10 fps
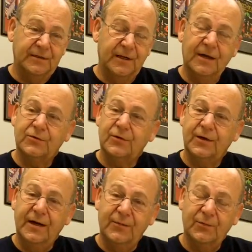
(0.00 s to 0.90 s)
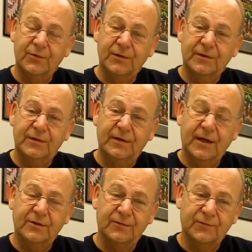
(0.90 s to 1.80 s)
Dr. Cameron and
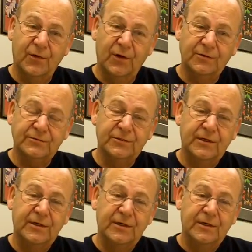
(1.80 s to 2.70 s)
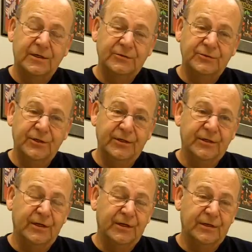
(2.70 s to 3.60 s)
Dr. Frost, Gene